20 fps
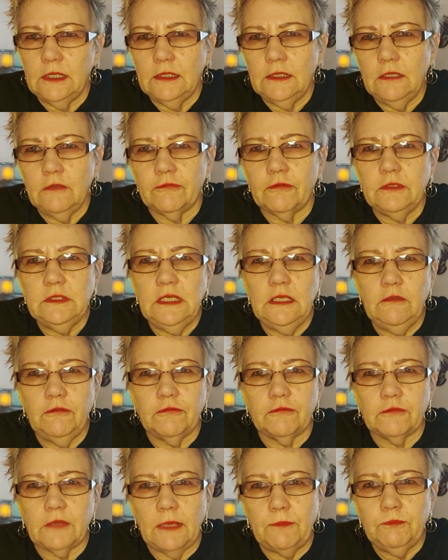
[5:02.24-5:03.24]
it is a
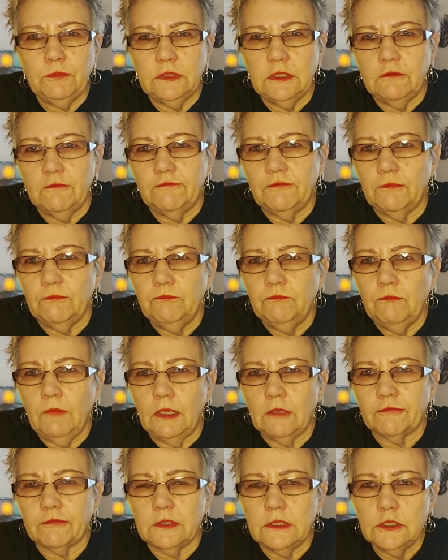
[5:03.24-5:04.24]
deceptive
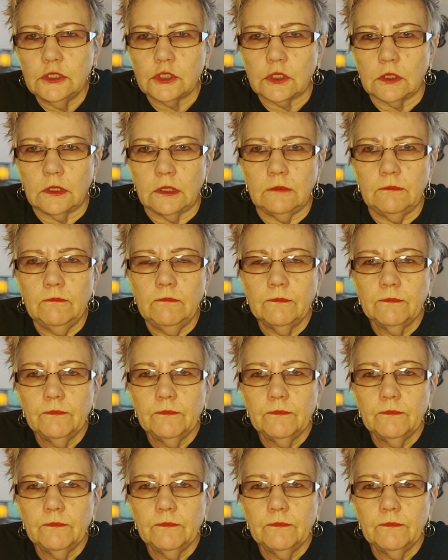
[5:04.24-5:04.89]
messenger.